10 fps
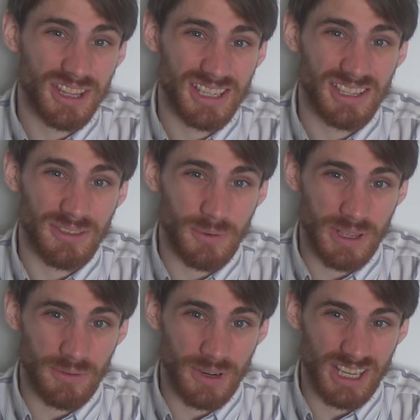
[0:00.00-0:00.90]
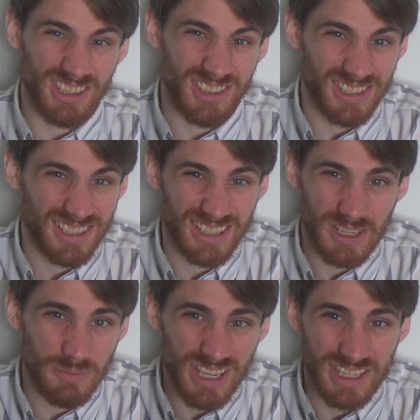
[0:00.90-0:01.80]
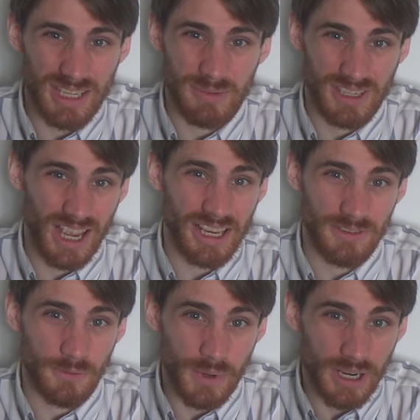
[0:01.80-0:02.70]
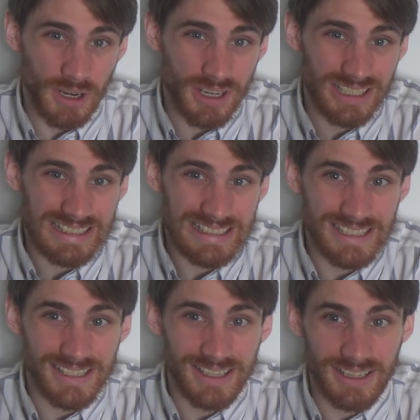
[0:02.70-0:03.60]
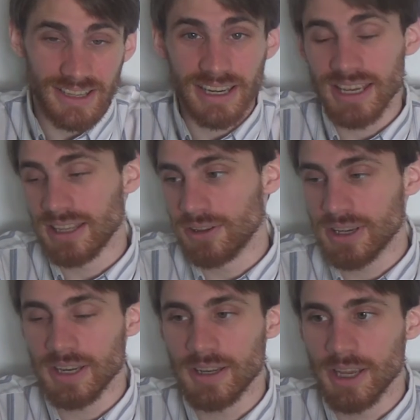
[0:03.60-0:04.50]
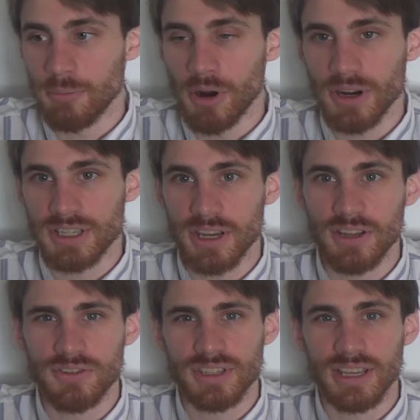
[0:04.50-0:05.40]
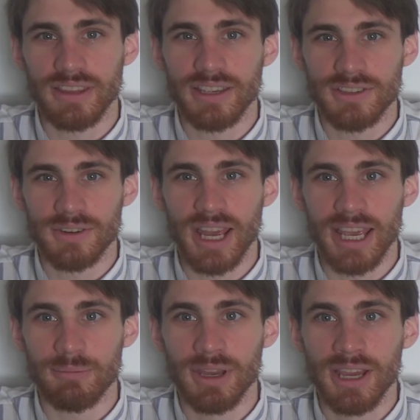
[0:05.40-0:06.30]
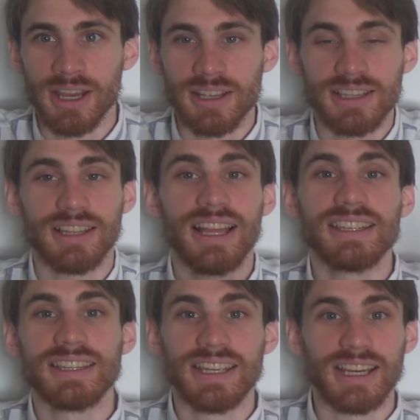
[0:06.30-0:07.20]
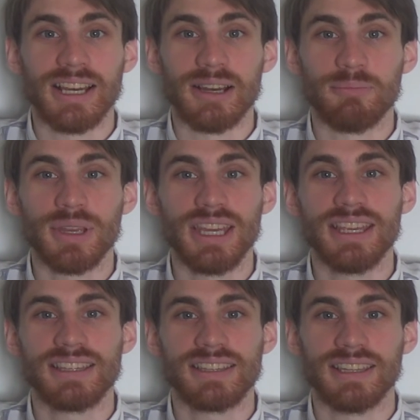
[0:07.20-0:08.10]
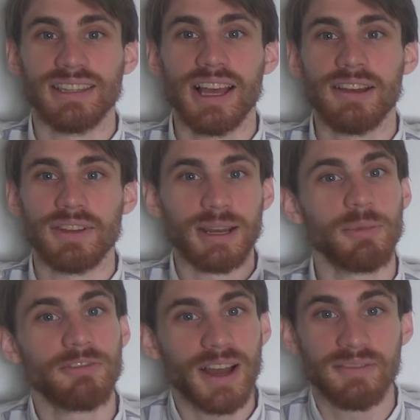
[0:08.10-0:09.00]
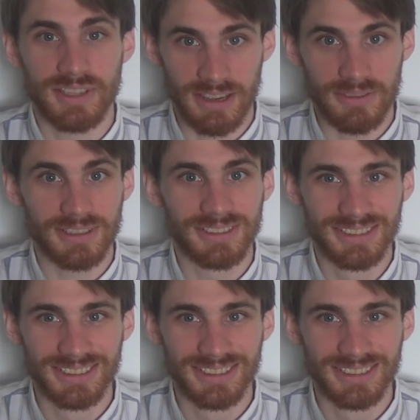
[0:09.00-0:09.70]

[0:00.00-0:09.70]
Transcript: that's a 3-3 just, to me, seems kind of weird. Then again, look at Amara Tondris, I think is her name. Selesnya, peace and love, and I'm a 5-7.